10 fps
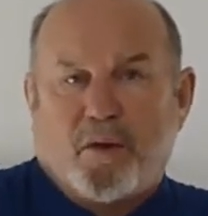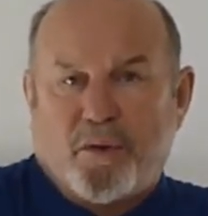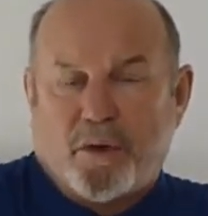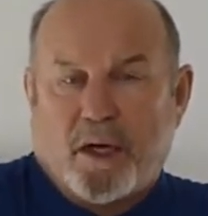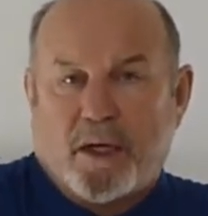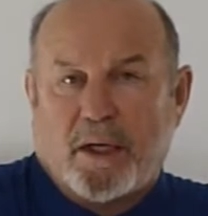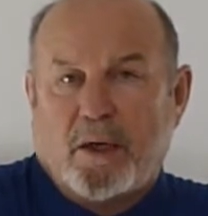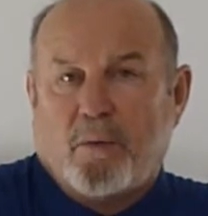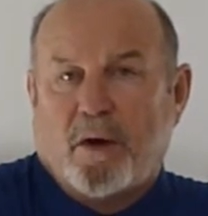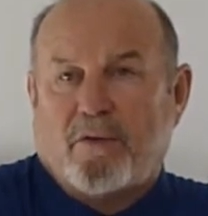Throughout
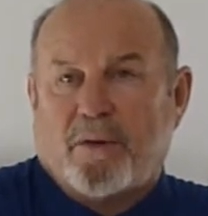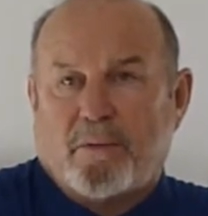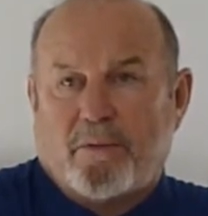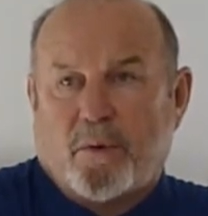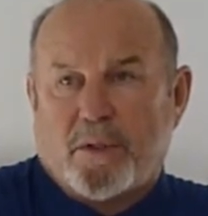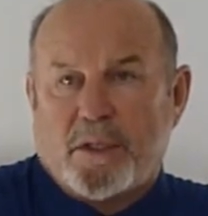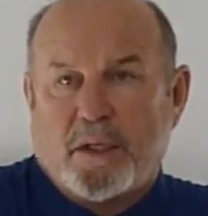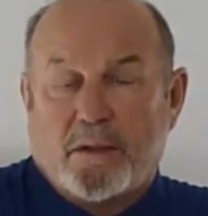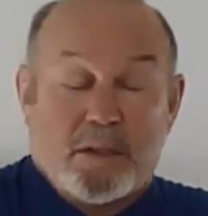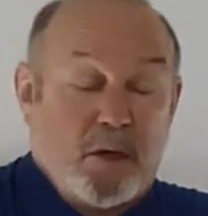anywhere from
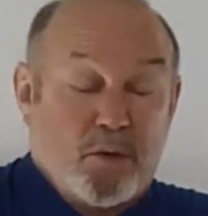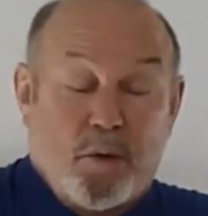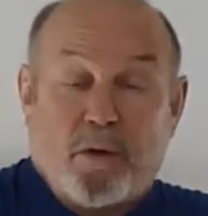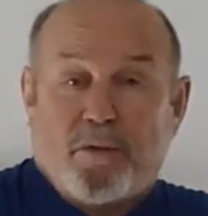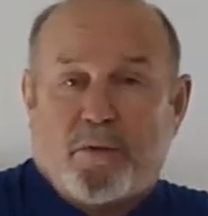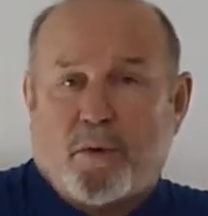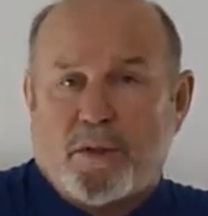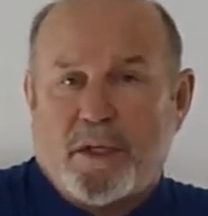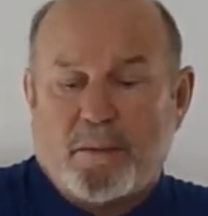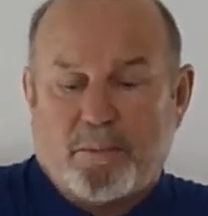12 to 14